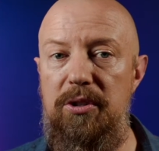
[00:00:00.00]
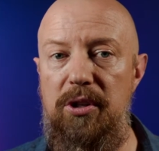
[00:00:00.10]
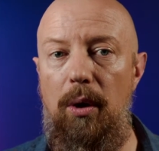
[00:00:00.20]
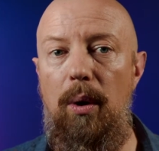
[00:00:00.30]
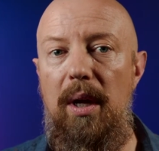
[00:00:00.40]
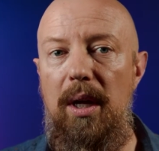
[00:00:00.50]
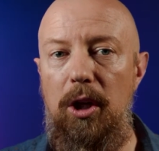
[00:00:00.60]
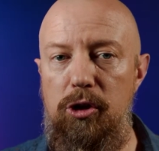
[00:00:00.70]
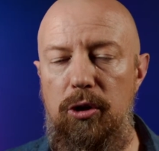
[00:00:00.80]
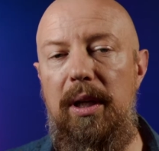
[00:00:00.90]
So
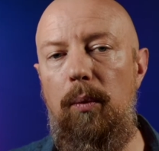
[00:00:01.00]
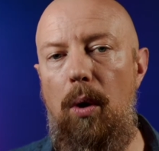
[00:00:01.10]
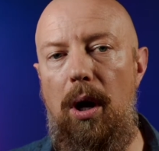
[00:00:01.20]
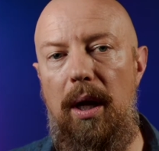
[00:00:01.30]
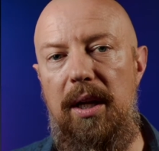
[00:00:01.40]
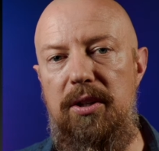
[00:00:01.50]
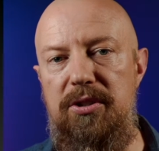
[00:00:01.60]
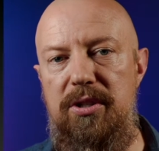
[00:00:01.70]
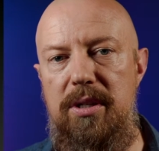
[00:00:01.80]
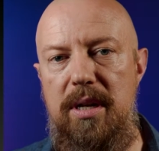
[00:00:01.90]
shooting RAW is
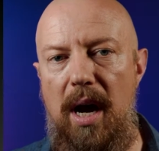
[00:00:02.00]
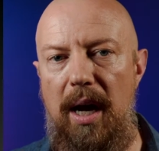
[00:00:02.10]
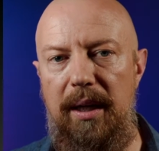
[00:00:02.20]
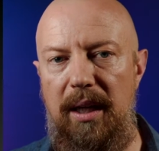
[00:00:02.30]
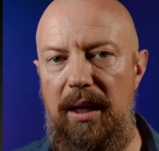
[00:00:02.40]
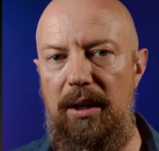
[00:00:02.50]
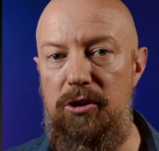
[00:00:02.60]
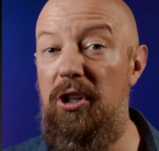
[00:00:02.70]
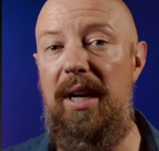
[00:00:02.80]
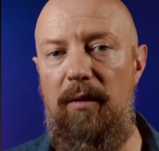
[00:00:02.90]

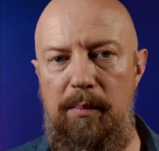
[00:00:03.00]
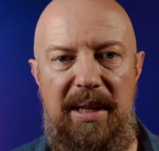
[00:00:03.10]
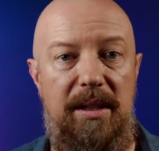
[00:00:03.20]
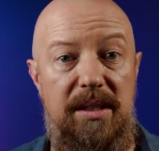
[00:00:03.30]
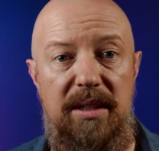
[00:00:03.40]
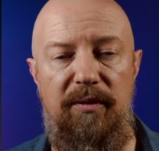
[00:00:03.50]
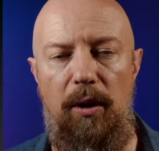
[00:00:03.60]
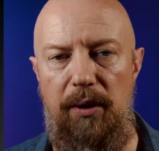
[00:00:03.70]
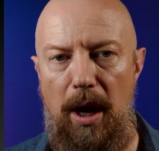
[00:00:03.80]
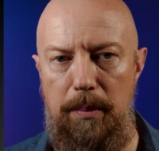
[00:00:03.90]
should never be the
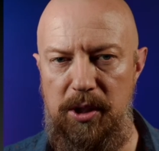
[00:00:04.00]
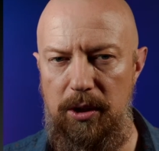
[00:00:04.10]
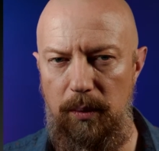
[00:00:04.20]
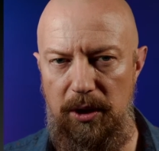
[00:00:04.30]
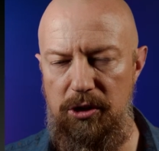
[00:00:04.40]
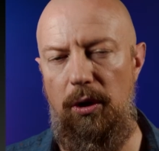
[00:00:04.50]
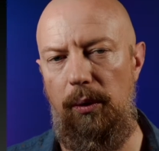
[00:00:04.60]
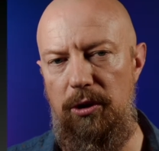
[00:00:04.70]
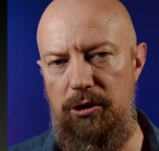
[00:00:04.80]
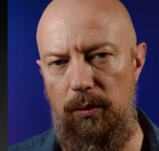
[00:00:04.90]
default option. You really should
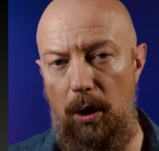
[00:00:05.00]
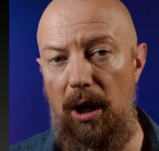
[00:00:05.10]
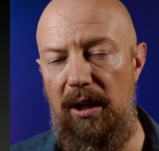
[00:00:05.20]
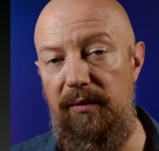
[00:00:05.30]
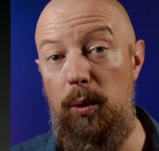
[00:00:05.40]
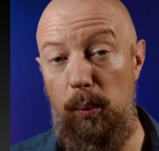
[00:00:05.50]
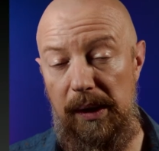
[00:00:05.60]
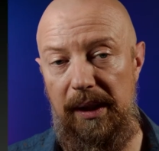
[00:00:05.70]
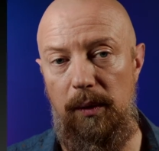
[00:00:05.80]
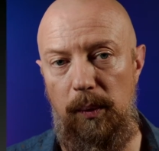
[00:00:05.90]
only shoot RAW if you
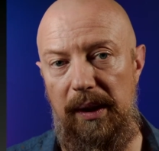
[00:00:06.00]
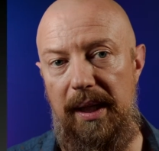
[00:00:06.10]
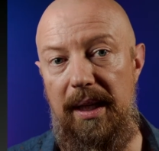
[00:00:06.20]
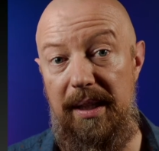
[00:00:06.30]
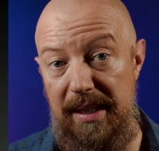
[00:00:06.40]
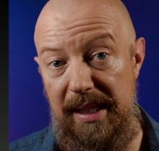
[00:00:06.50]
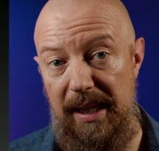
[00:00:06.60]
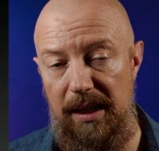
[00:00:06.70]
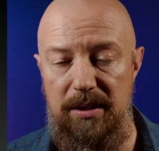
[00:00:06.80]
really, really need it.